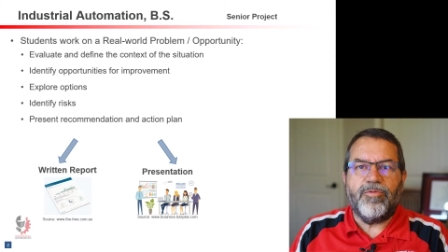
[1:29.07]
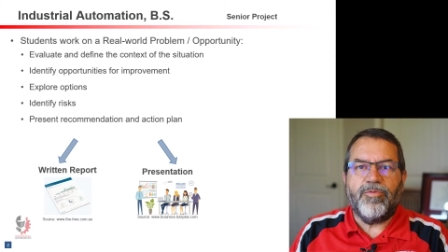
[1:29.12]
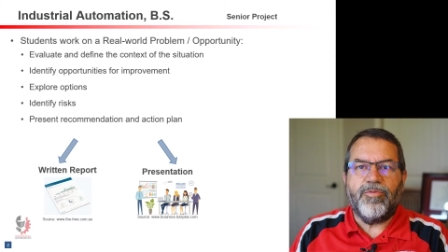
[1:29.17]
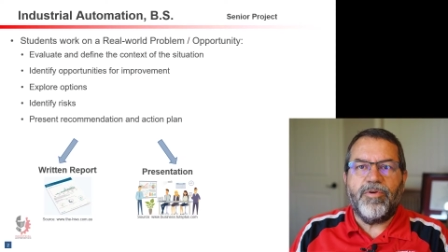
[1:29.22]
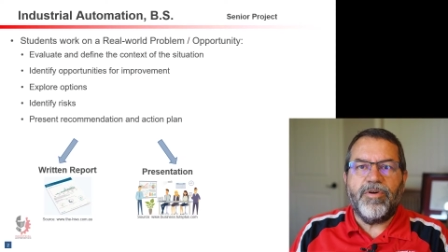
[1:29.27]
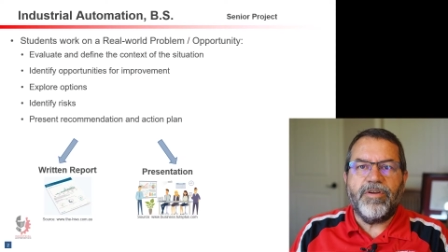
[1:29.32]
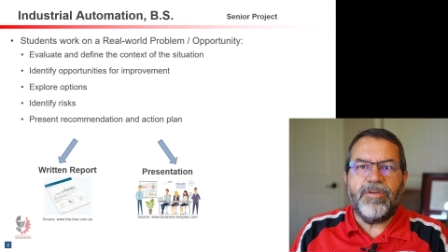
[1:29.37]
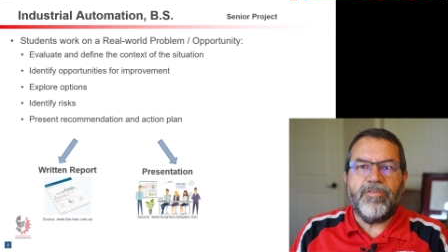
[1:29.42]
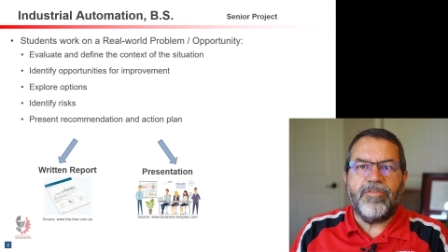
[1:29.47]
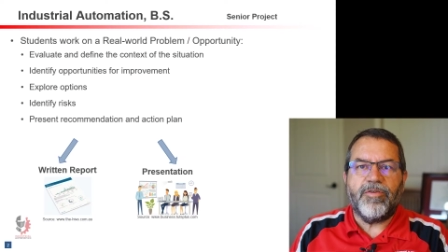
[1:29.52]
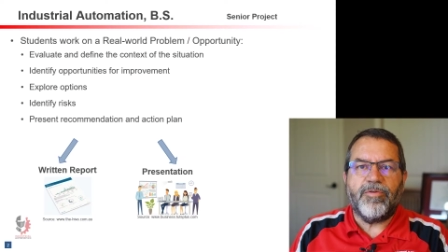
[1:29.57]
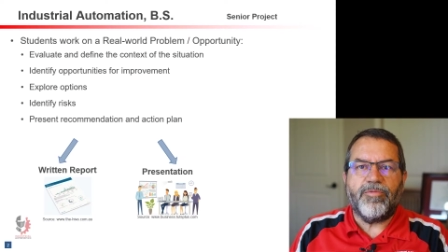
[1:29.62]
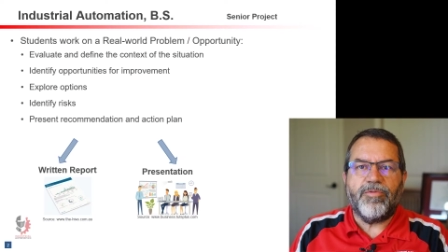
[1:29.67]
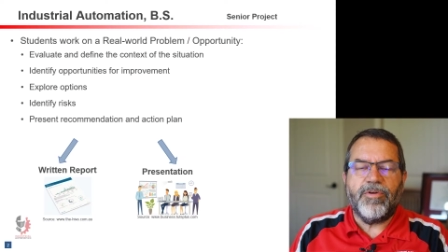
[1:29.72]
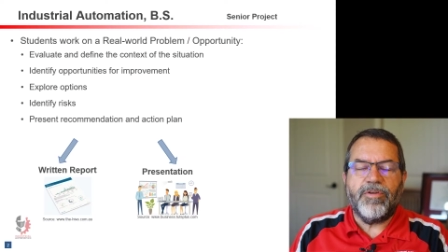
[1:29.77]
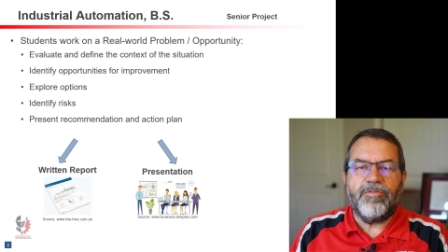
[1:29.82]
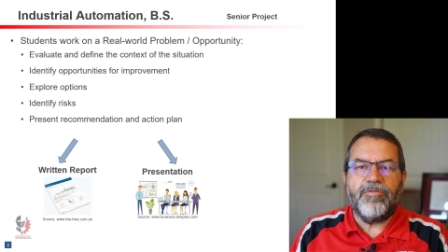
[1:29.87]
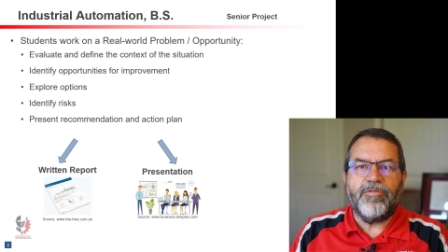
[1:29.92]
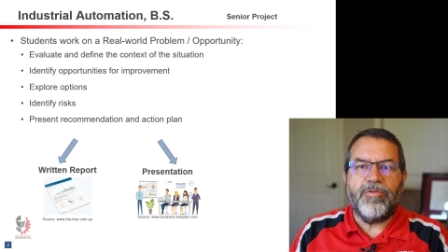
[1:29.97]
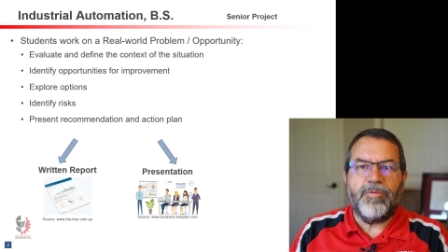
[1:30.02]
One is a
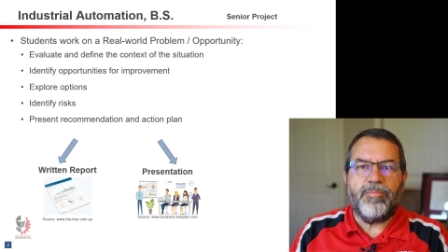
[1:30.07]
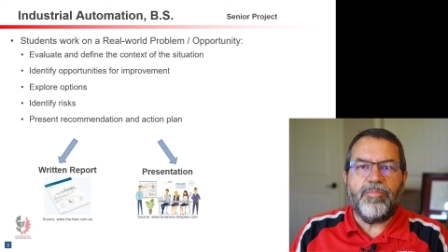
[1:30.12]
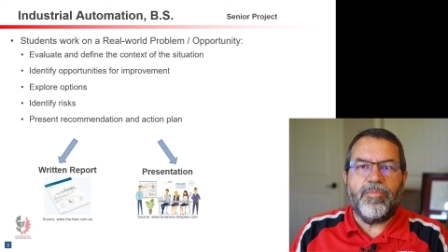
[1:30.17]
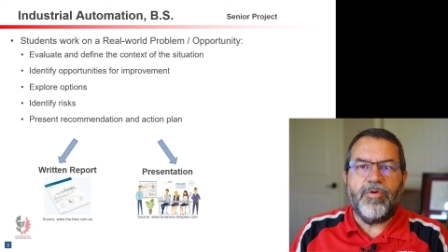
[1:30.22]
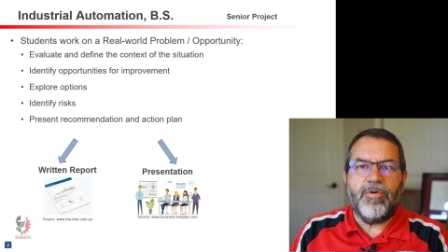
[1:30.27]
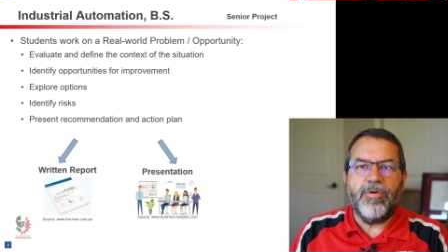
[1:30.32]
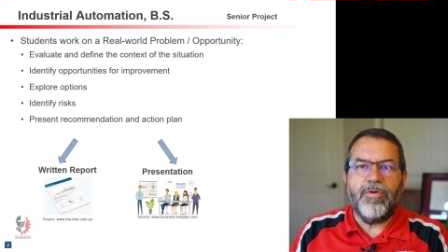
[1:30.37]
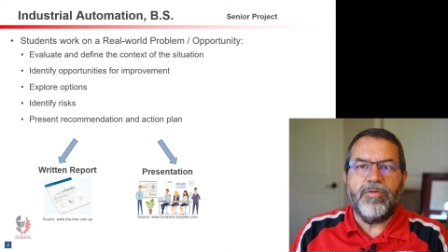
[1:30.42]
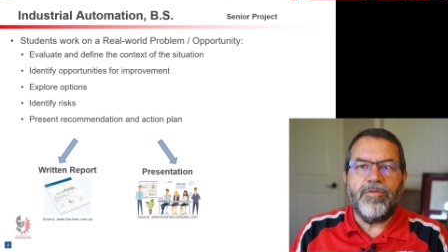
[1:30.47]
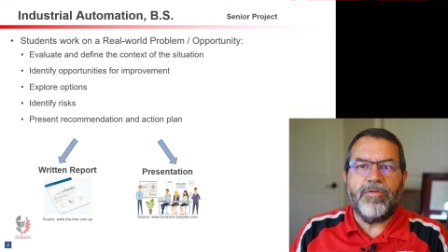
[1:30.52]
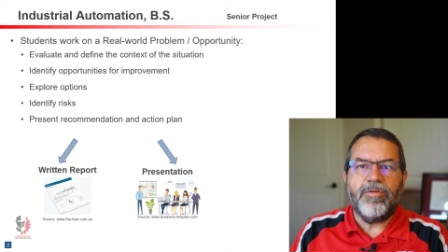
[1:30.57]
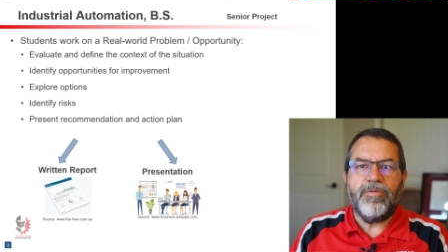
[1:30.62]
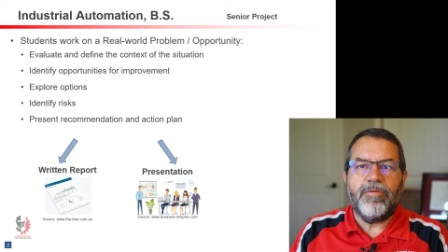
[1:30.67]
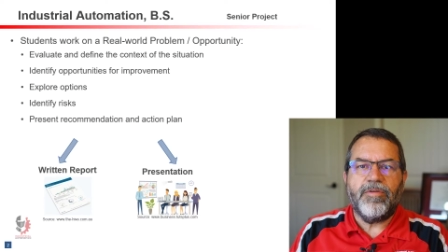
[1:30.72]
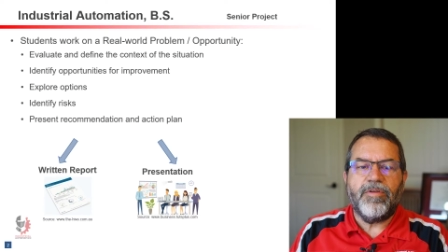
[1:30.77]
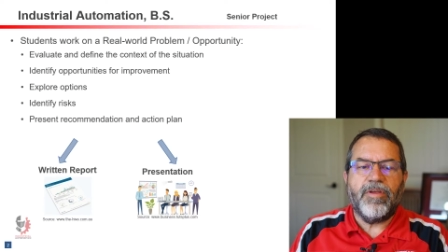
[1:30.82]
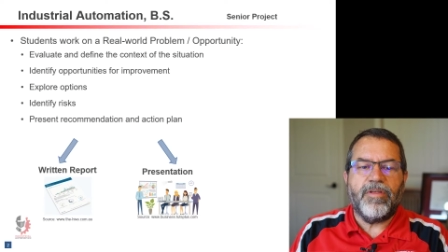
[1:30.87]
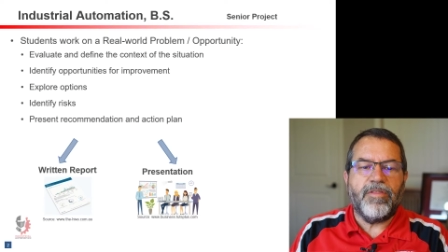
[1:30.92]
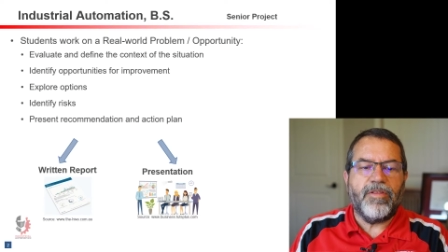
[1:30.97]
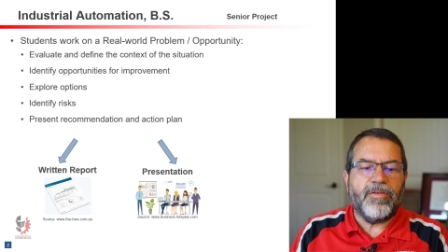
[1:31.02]
written report,
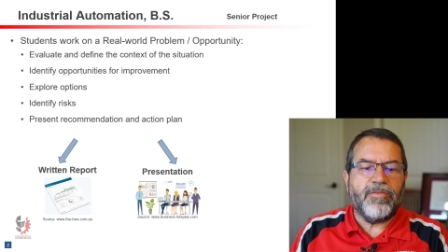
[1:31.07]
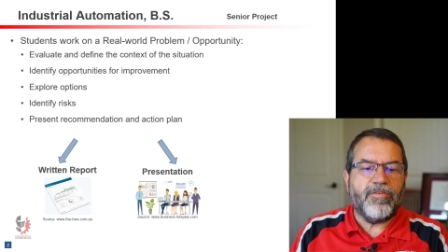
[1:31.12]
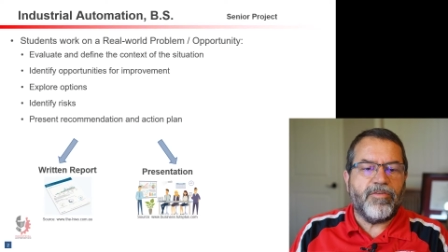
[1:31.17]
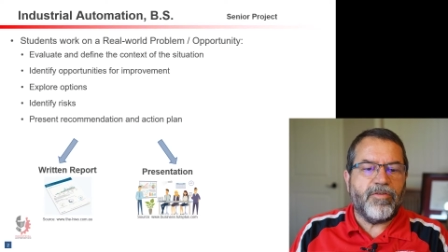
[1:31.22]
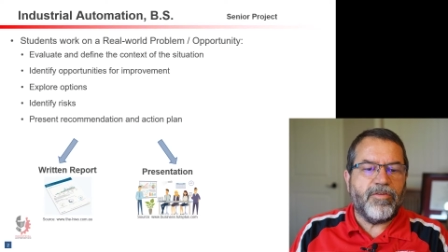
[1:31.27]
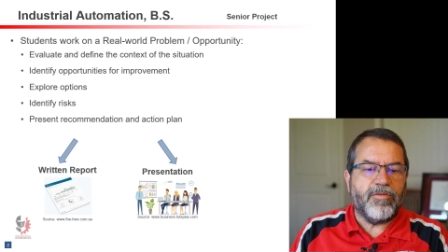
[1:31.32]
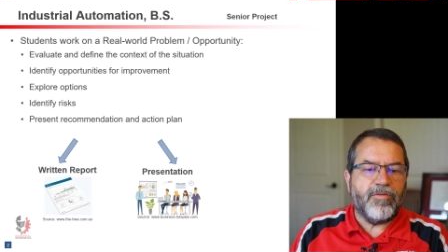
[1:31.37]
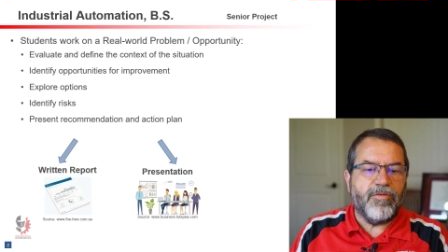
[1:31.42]
and that's